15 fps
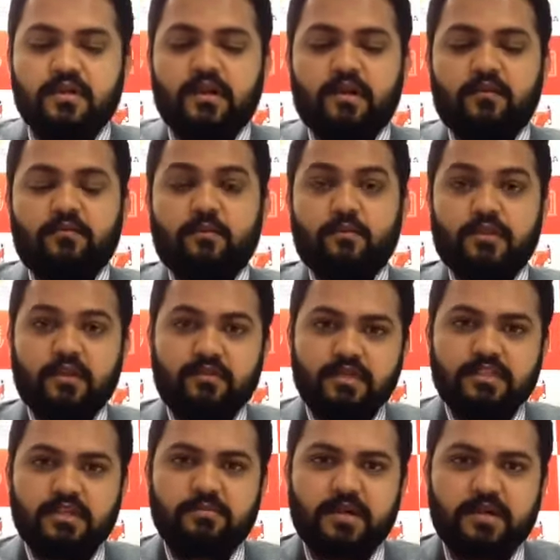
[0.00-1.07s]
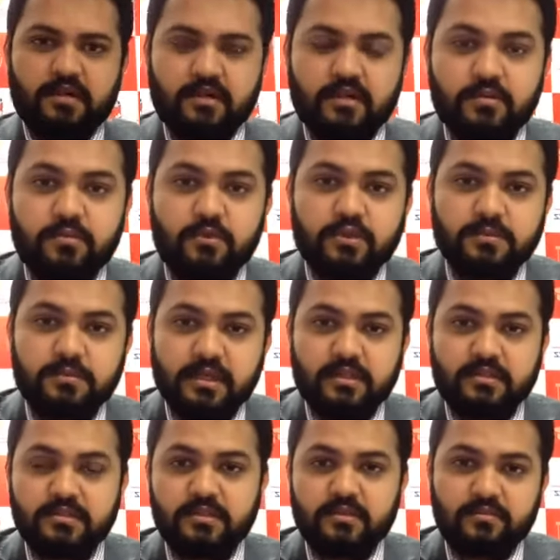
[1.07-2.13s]
for their visa
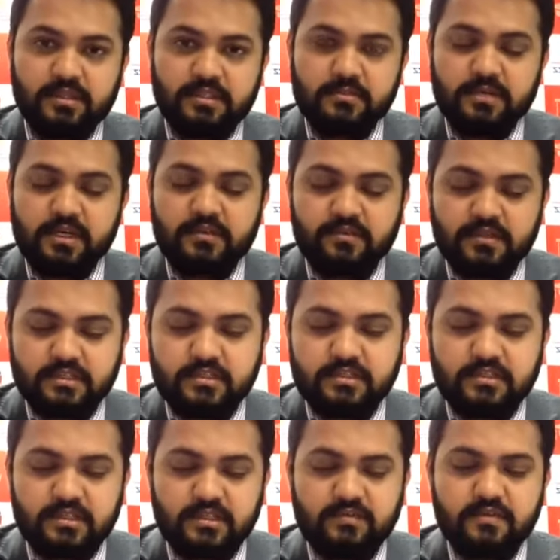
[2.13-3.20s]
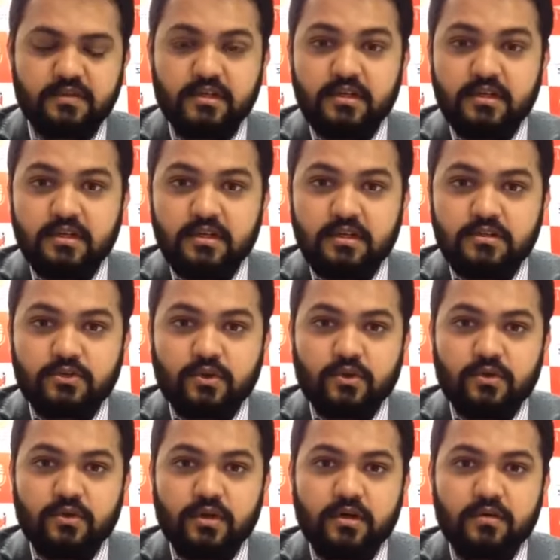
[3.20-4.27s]
prospects, visa pathways and stuff.
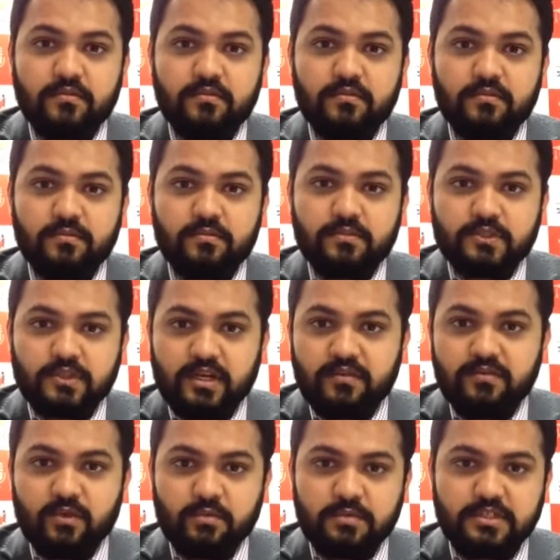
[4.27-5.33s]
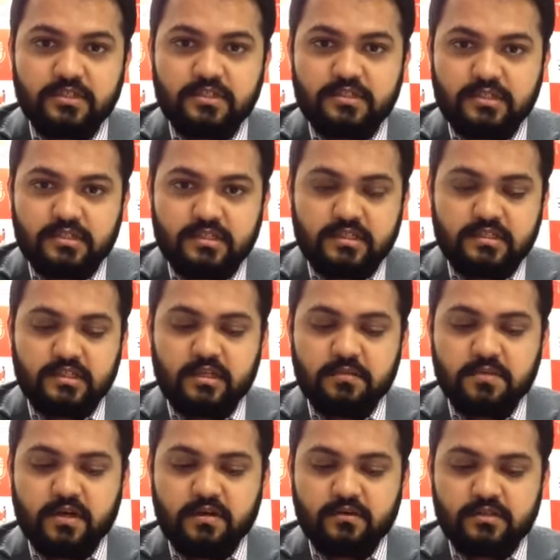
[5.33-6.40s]
So today we will be just discussing
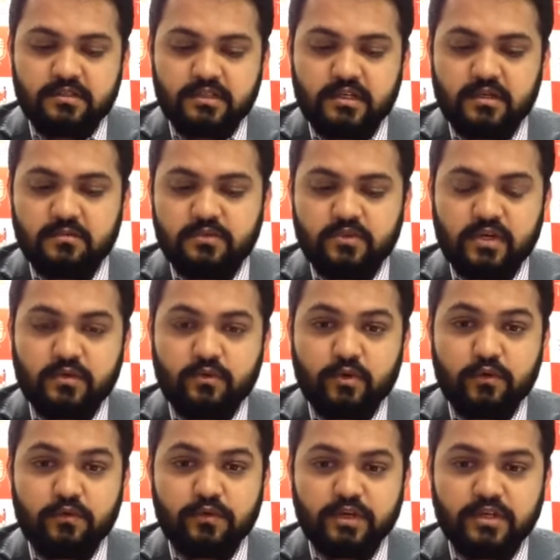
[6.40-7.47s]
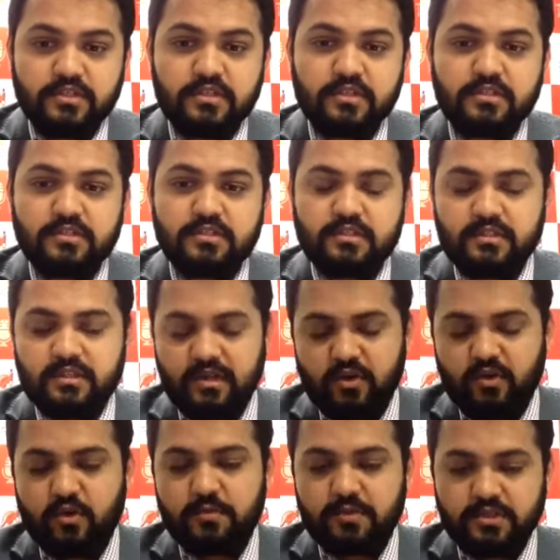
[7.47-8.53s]
about trade qualifications, trade
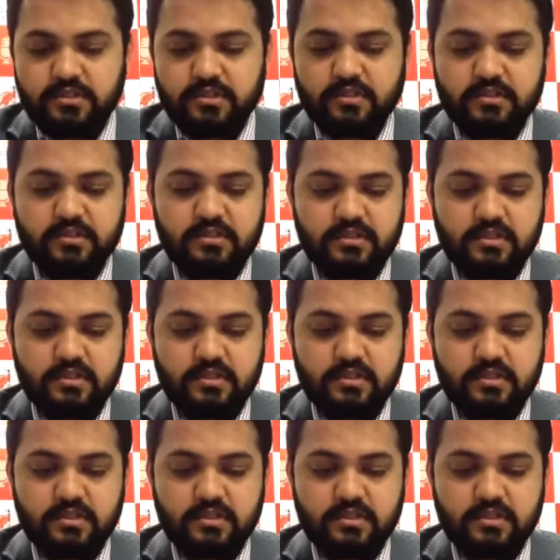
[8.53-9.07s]
occupations.